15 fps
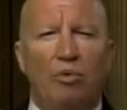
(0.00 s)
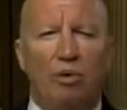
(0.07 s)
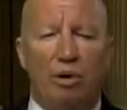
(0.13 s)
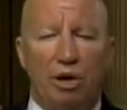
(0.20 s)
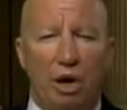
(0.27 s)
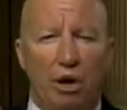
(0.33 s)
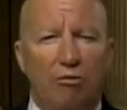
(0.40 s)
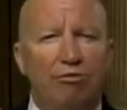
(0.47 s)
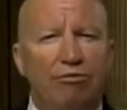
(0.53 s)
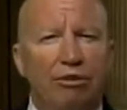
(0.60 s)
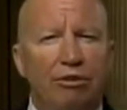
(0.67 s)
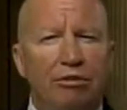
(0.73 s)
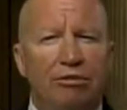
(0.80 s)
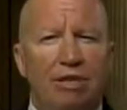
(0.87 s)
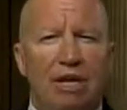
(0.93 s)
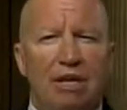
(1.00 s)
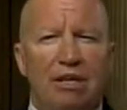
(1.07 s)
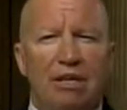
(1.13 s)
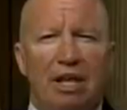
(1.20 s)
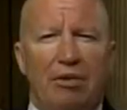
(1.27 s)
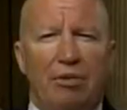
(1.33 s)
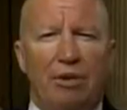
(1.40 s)
we're hopeful
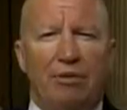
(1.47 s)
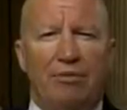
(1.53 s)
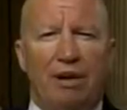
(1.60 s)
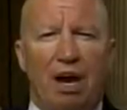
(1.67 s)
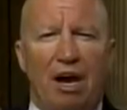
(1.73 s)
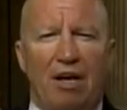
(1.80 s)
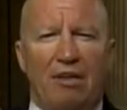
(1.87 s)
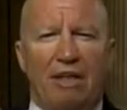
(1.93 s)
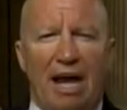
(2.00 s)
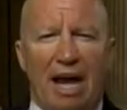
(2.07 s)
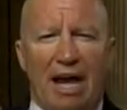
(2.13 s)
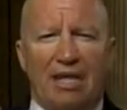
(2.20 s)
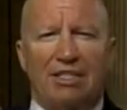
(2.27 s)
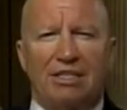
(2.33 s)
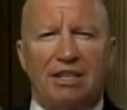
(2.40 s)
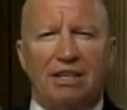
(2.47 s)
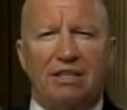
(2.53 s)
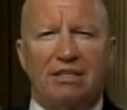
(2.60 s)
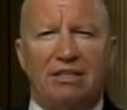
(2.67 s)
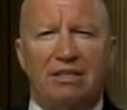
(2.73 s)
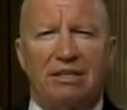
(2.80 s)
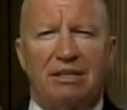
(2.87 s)
they would have caught the
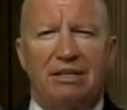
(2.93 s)
asset